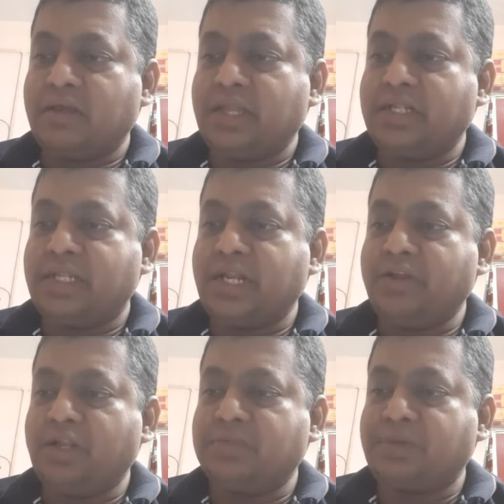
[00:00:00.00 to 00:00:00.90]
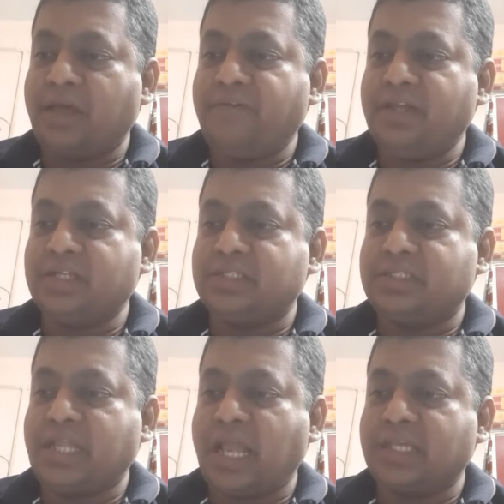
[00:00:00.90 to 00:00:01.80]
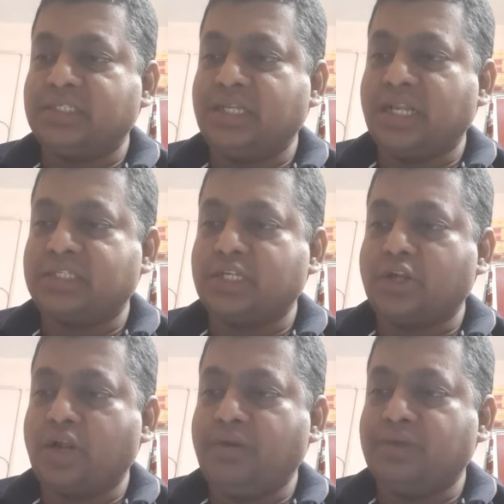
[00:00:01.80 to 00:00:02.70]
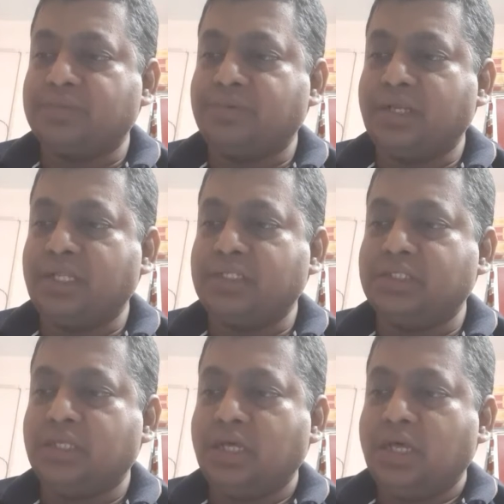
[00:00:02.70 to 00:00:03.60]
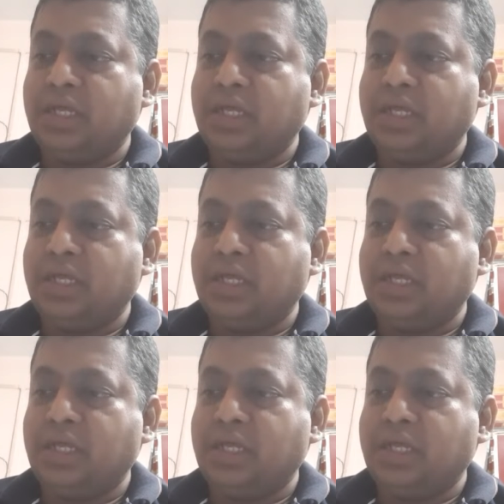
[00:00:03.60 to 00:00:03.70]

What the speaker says: in tenure is 5 years, tax deduction on investment is